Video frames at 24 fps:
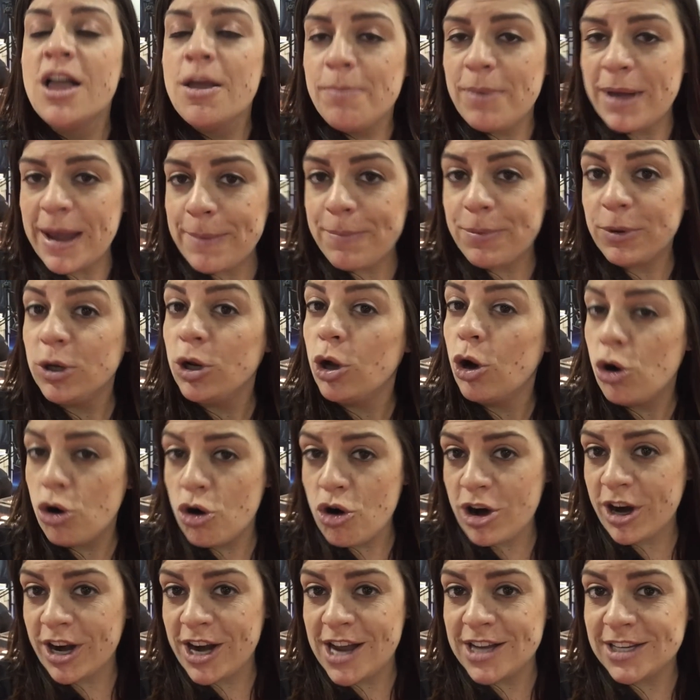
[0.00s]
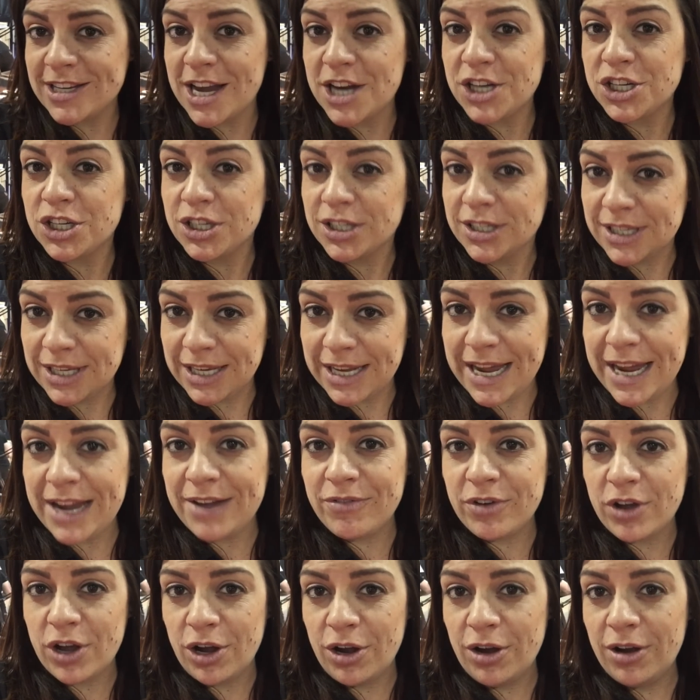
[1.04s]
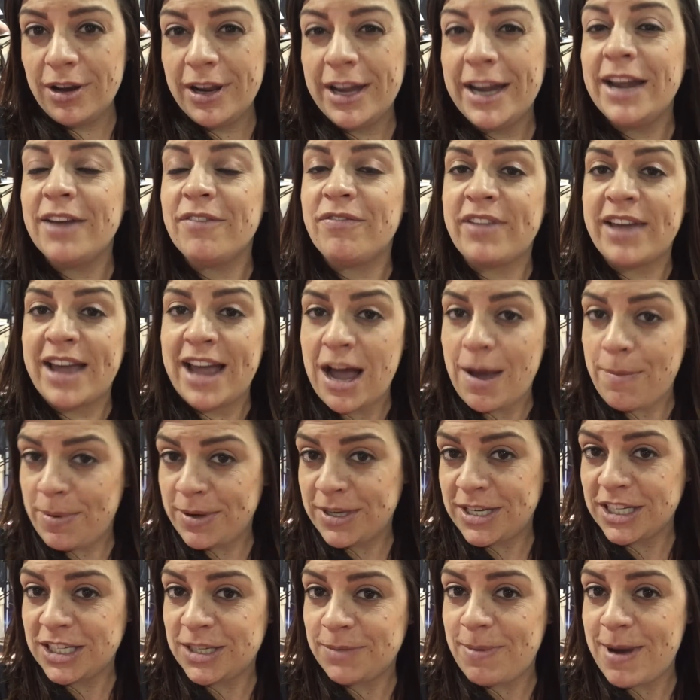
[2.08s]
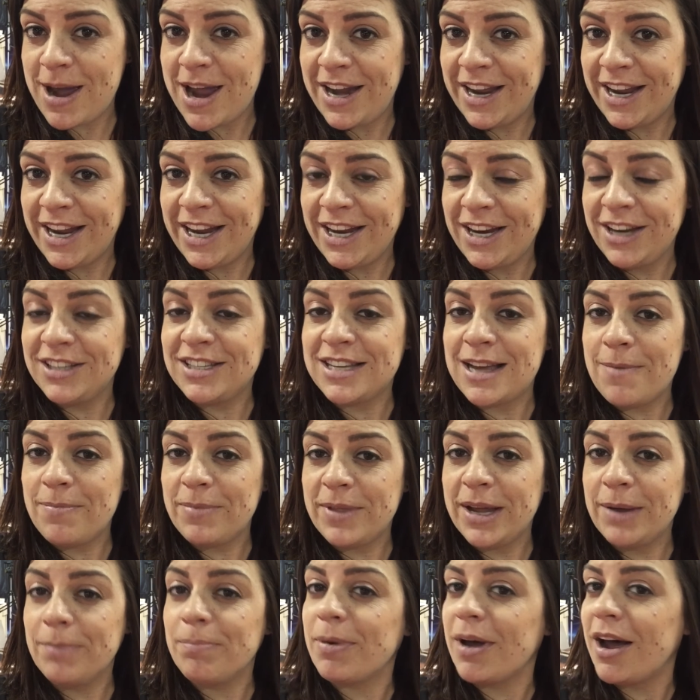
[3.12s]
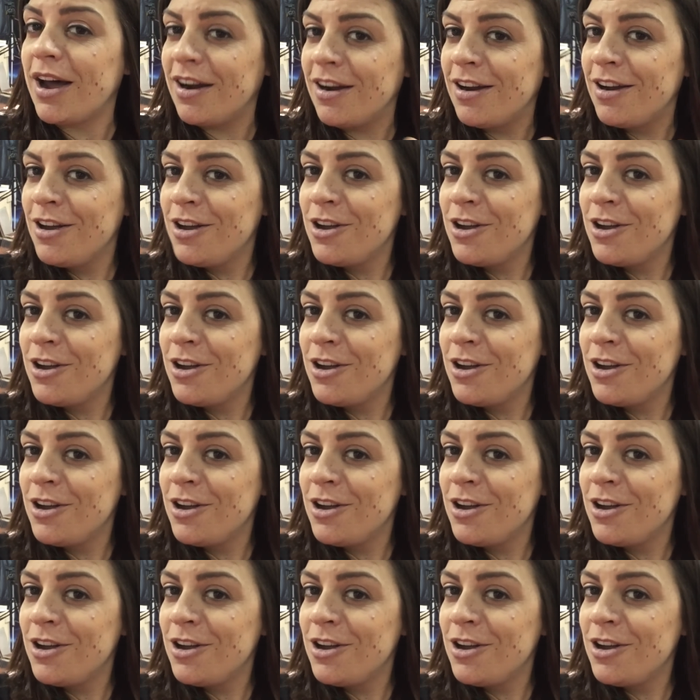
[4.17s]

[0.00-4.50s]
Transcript: people or organisations leave early if they are participating in something, but